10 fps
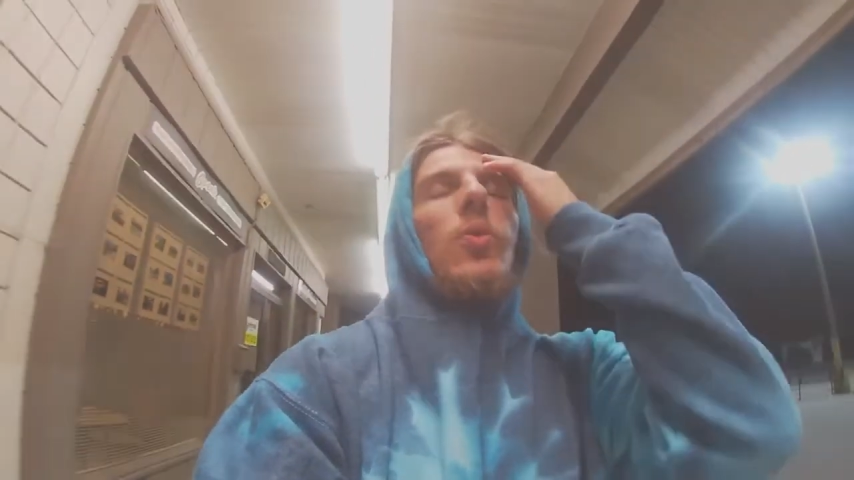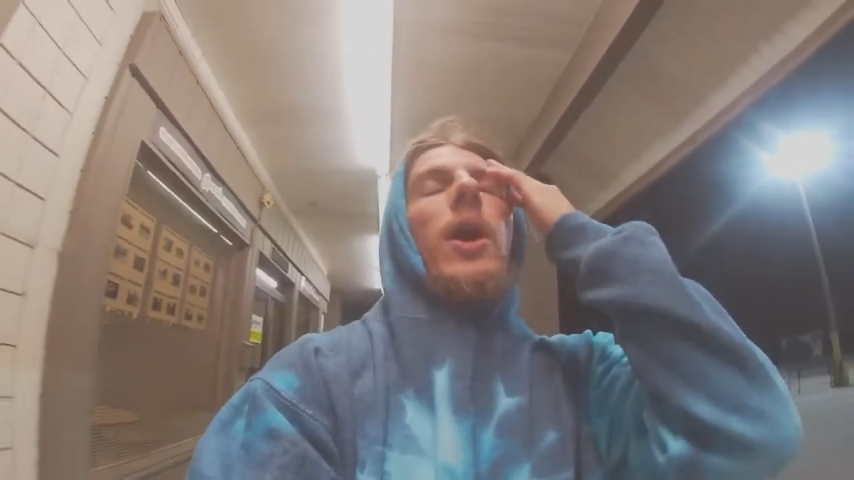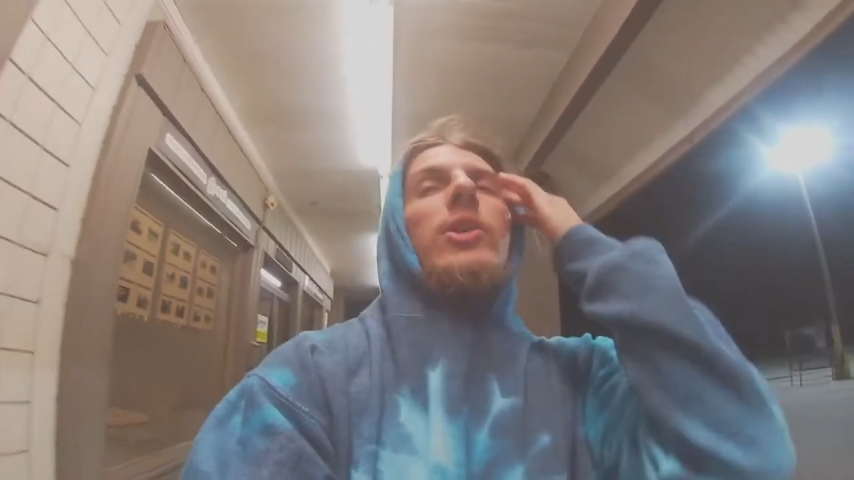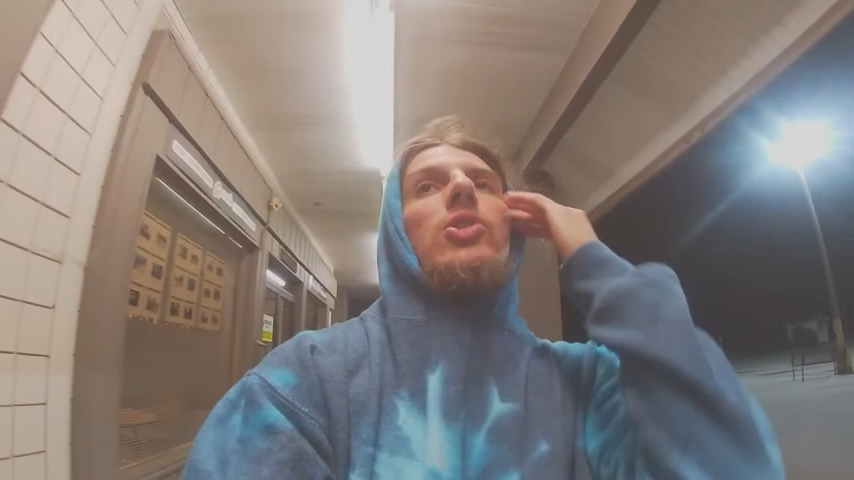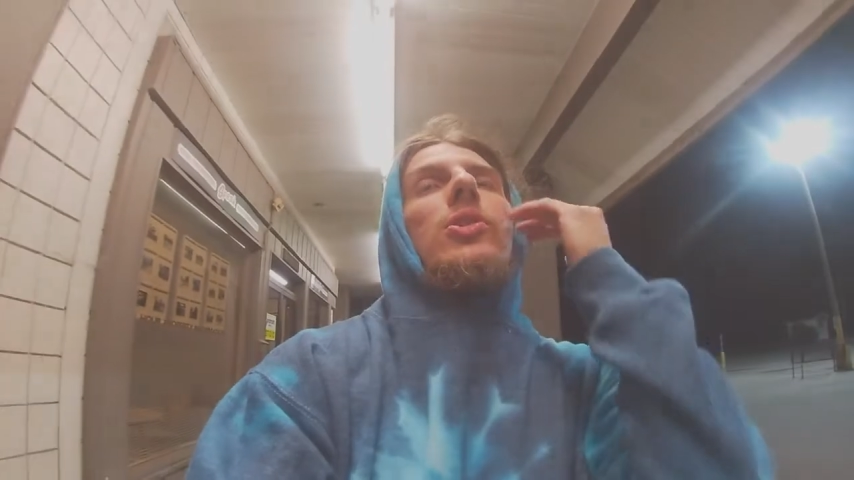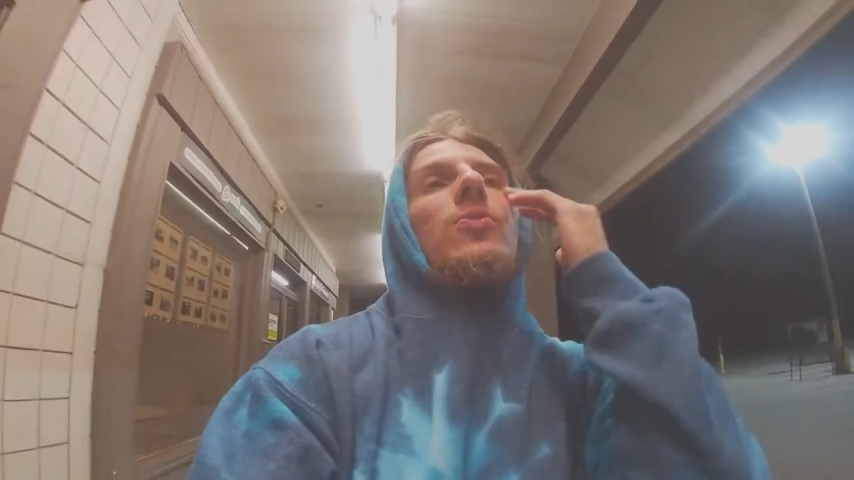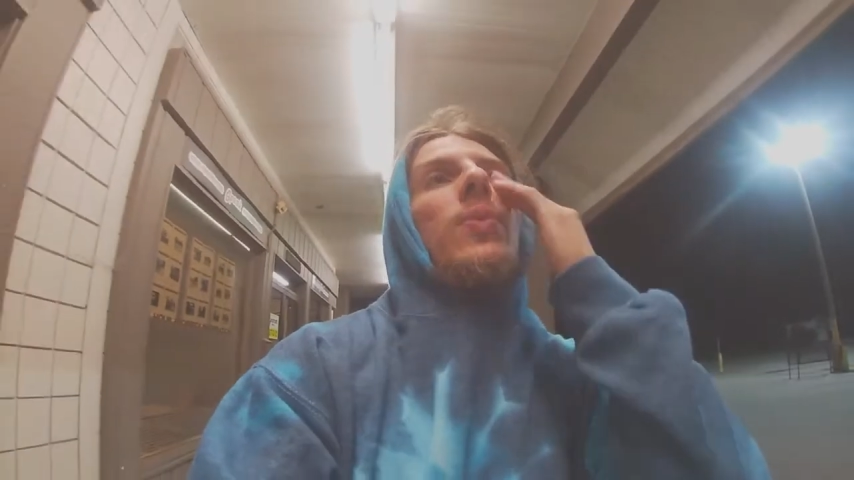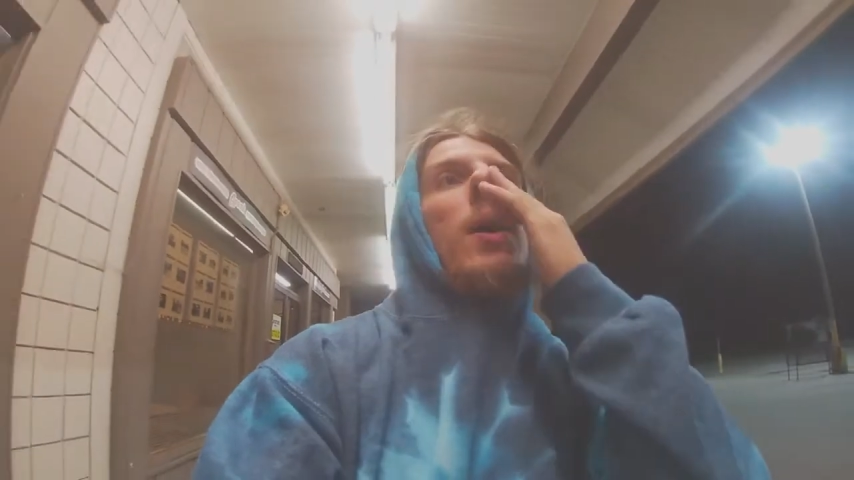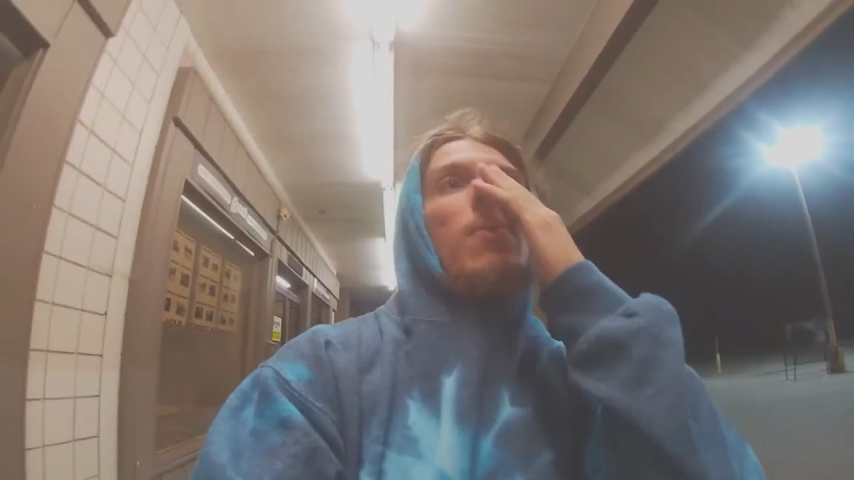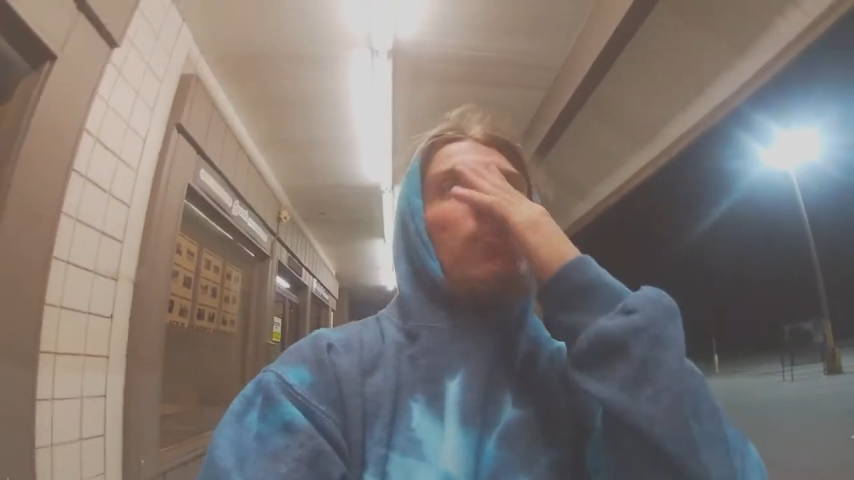watching is
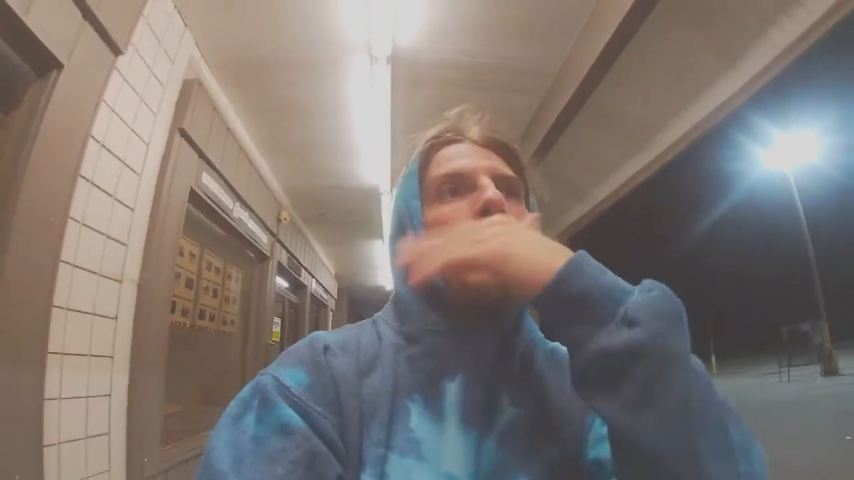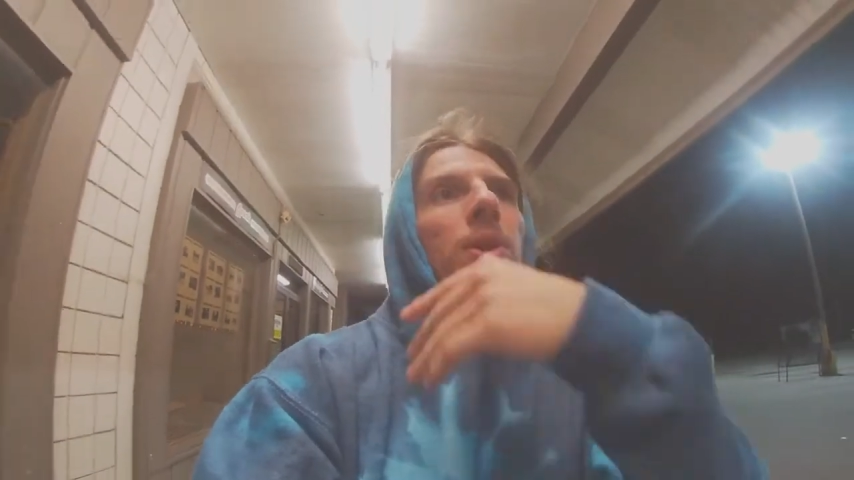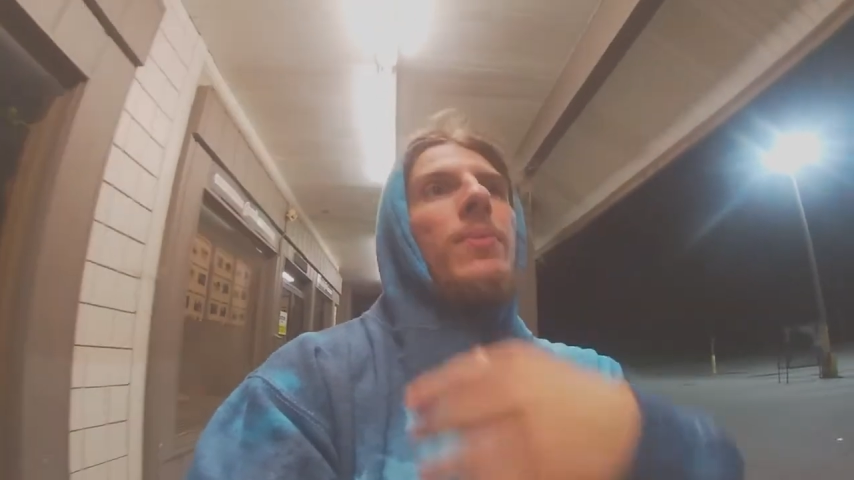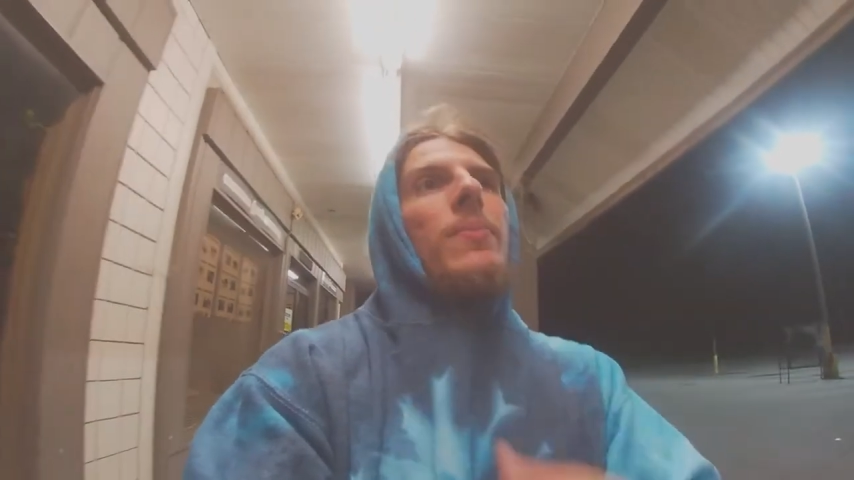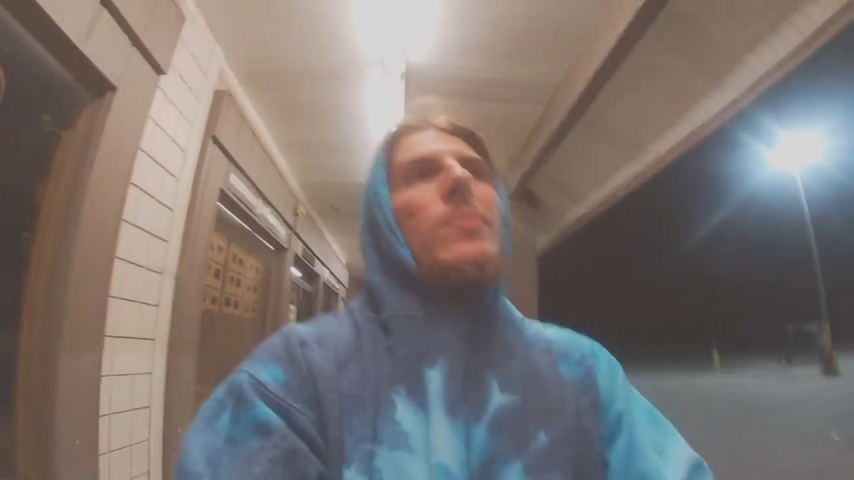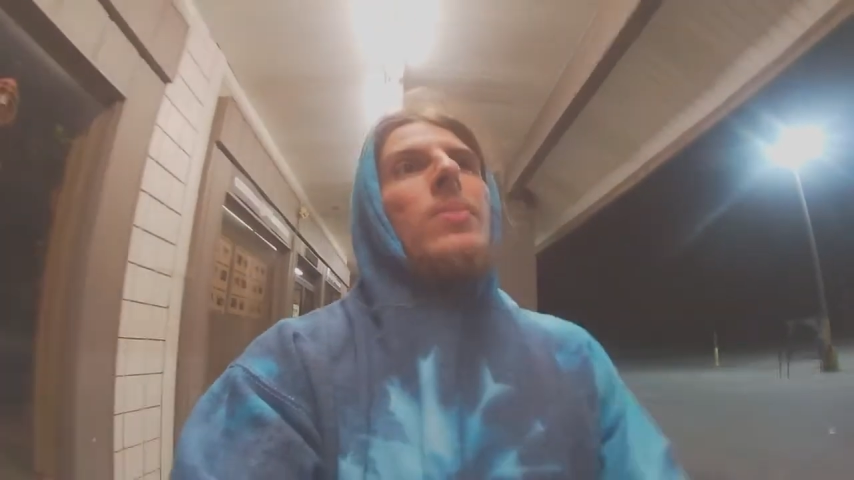probably